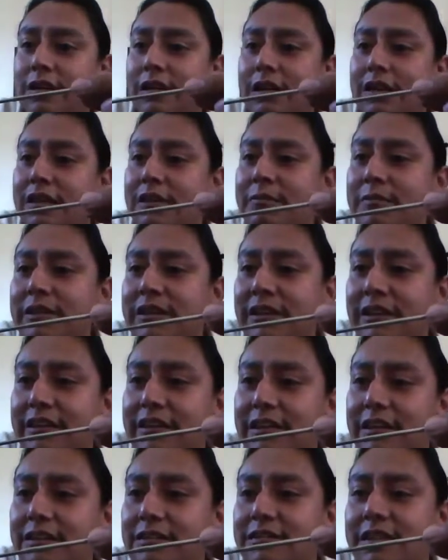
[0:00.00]
a limited
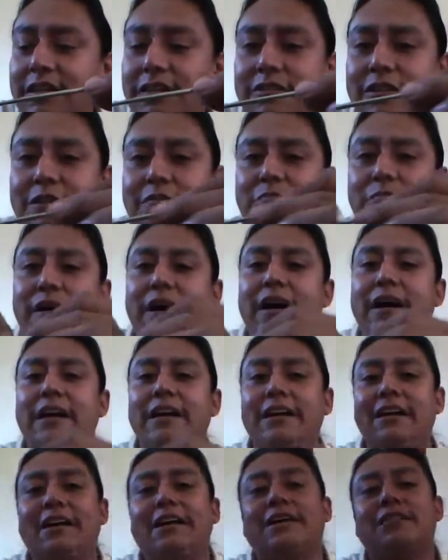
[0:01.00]
things that you can
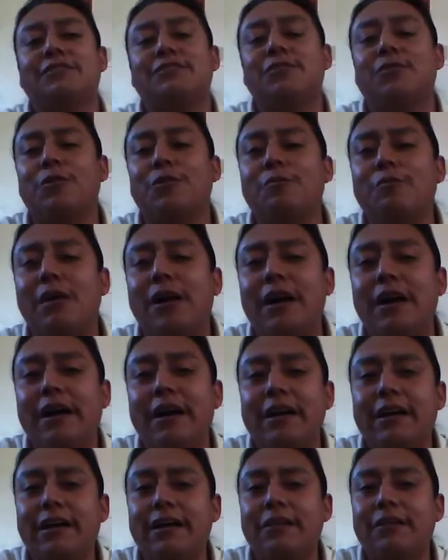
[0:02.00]
buy,
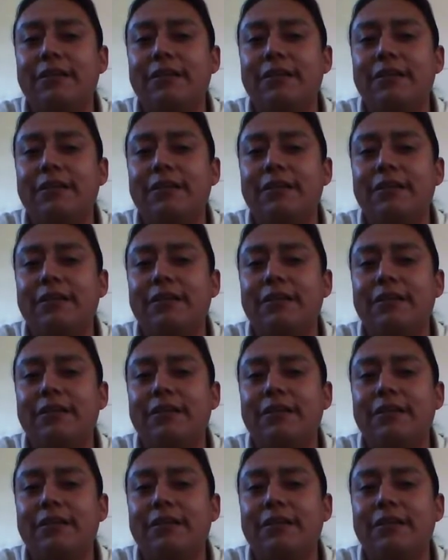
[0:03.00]
buy